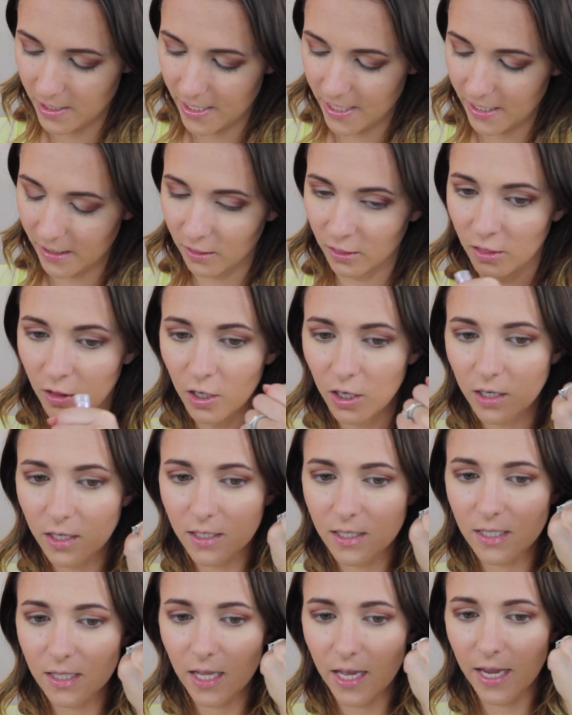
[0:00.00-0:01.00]
it
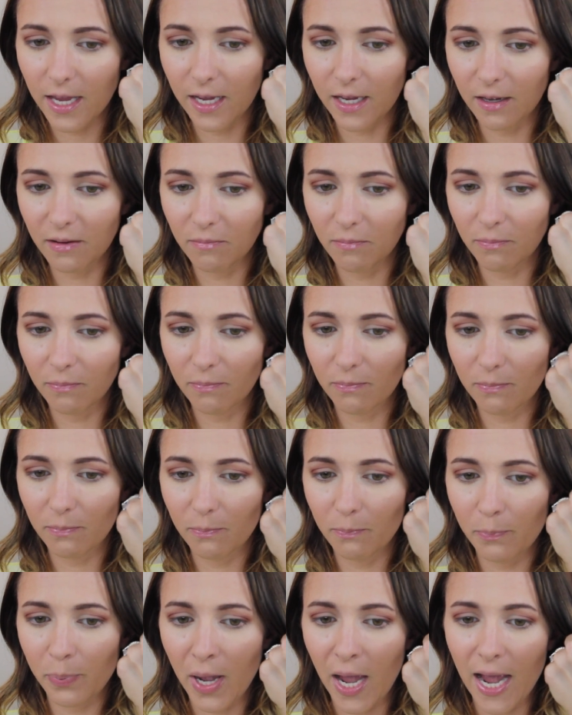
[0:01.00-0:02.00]
looks like
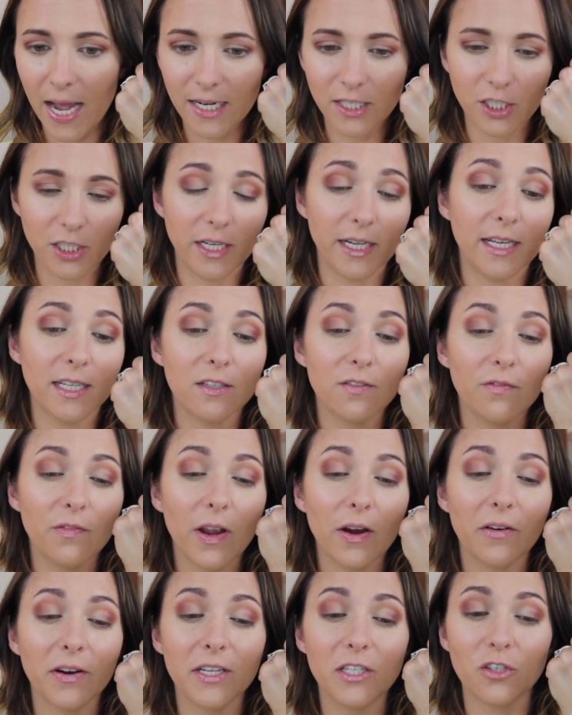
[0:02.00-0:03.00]
patchy. It's
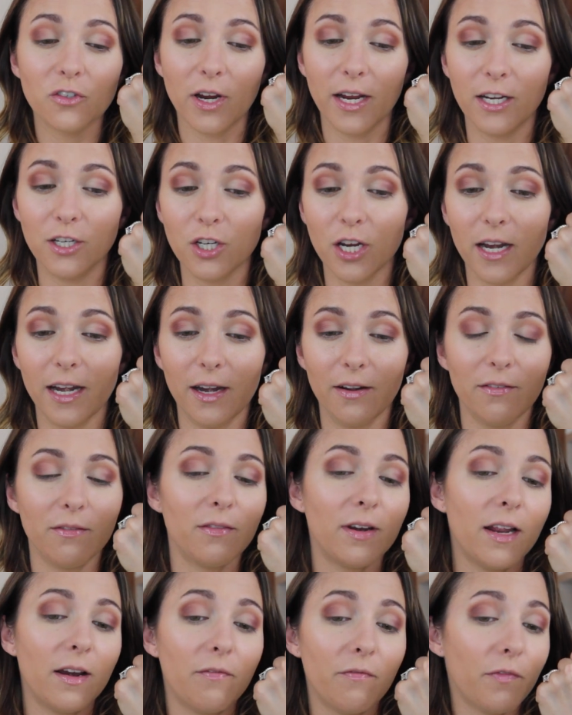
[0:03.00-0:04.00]
very strange and it,
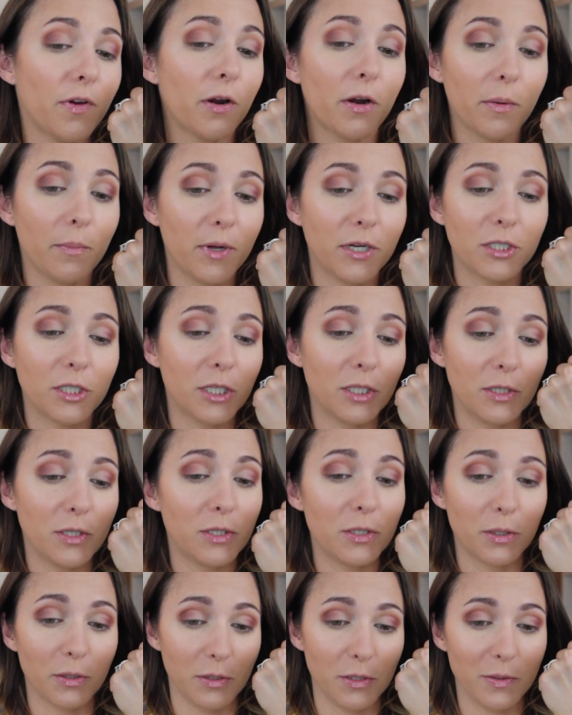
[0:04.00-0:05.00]
it very much
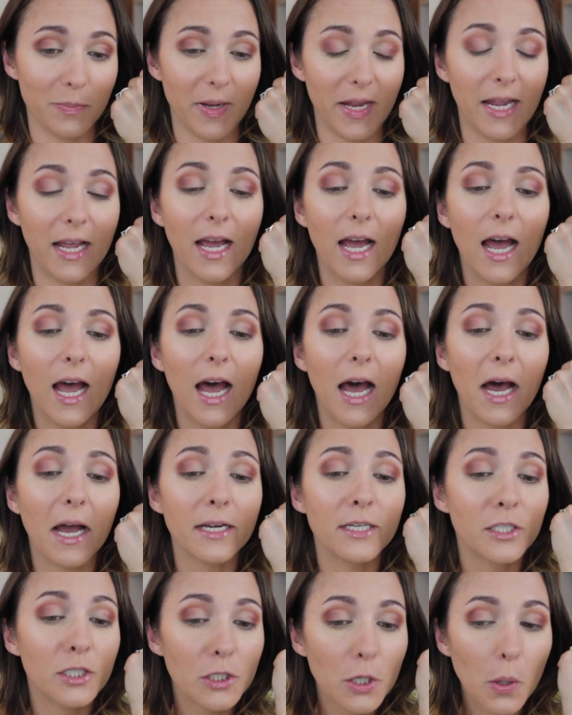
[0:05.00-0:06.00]
concerns me.
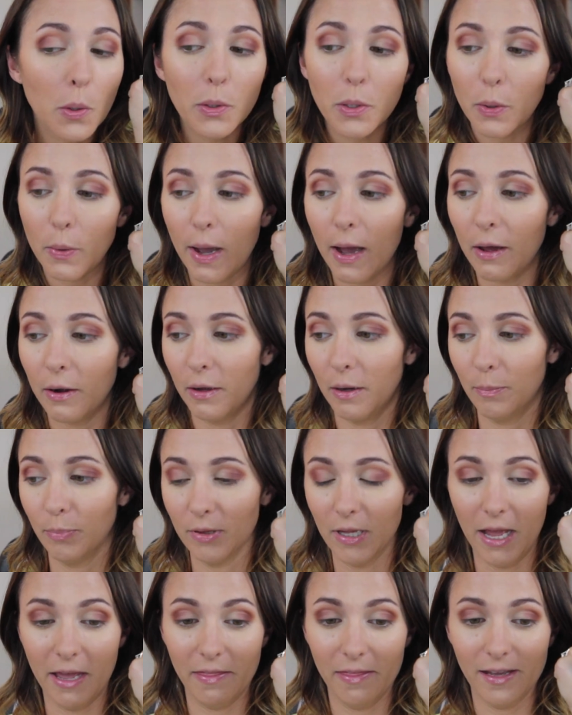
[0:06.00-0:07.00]
I don't know how to
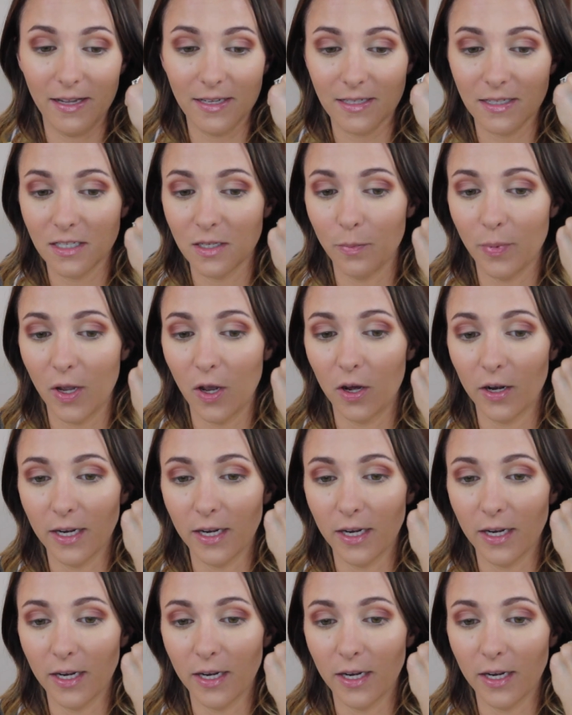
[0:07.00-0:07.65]
apply this, to be